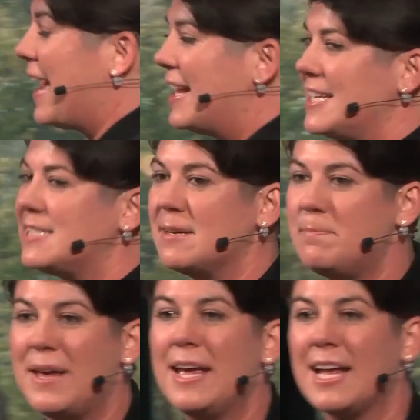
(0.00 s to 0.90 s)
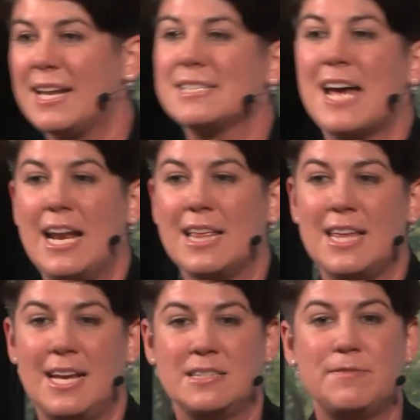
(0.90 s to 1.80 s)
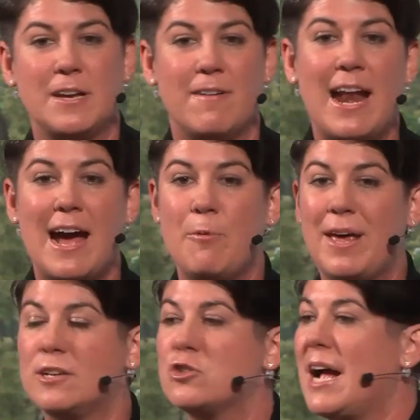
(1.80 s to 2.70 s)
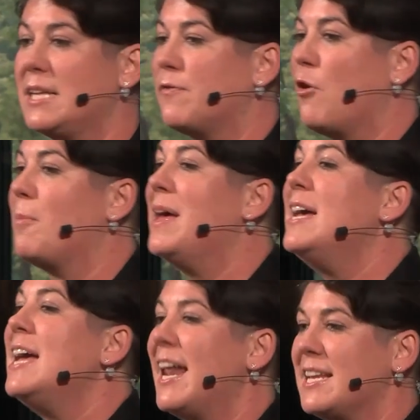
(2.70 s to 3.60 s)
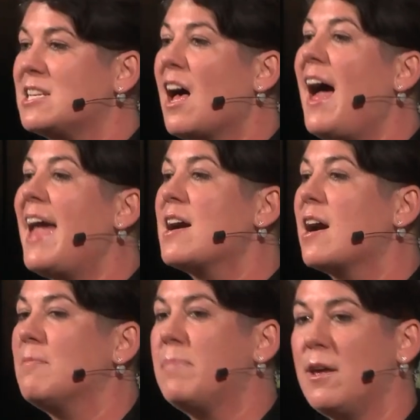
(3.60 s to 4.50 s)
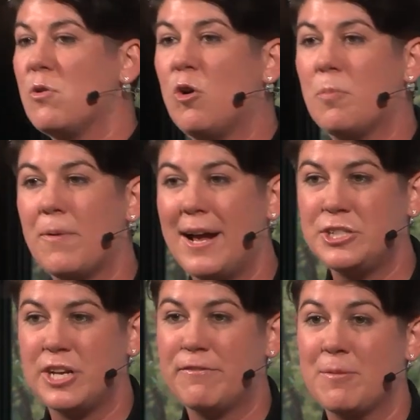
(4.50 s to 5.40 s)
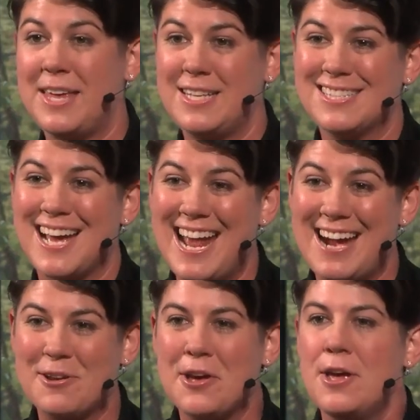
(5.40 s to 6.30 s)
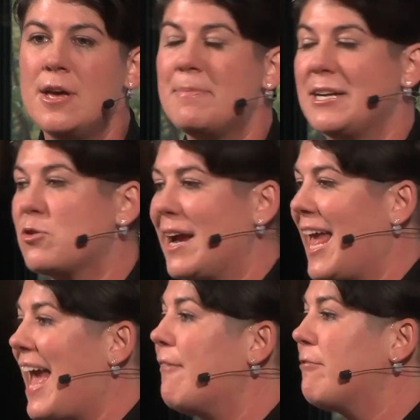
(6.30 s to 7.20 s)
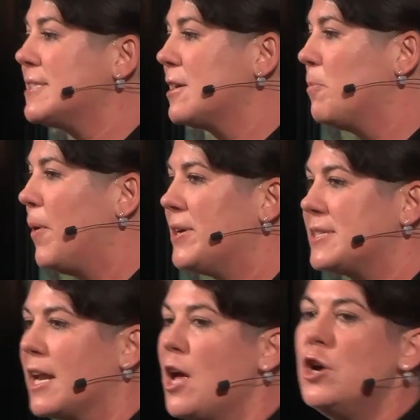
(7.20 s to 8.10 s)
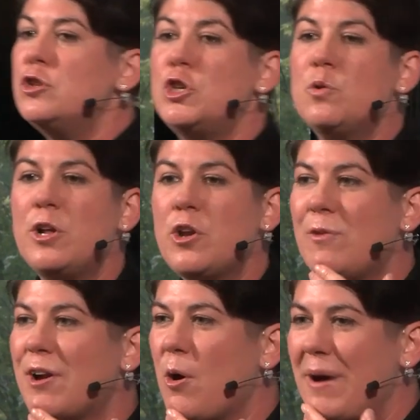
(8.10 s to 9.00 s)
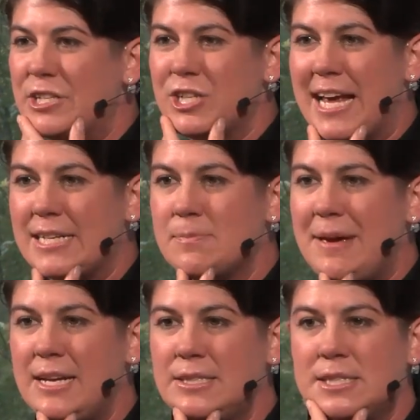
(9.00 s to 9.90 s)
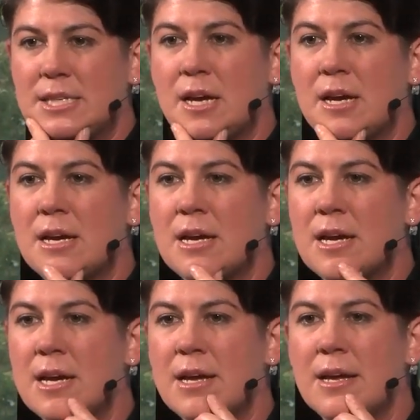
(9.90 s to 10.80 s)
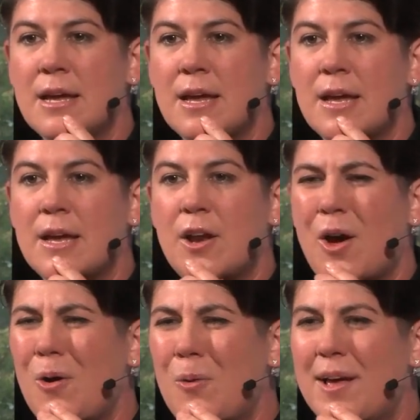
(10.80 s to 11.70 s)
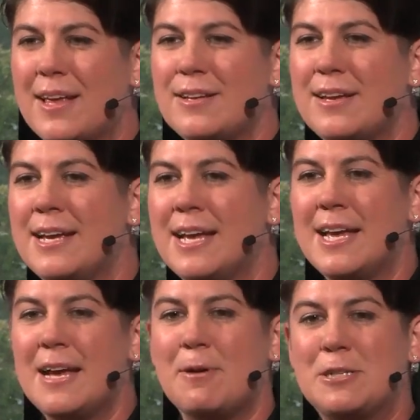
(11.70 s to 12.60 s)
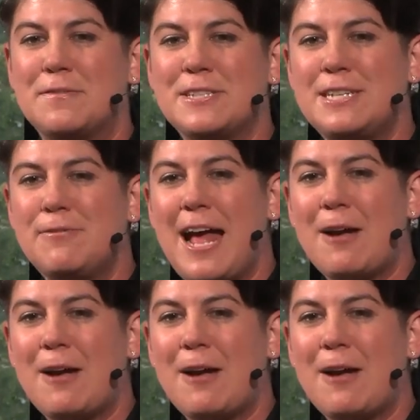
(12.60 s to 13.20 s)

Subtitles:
and it's a big and exciting thing to figure out how we can transform an entire company or corporation from the inside out by training every single person. Do you all know what OH&S means? No? Wonder if it's a different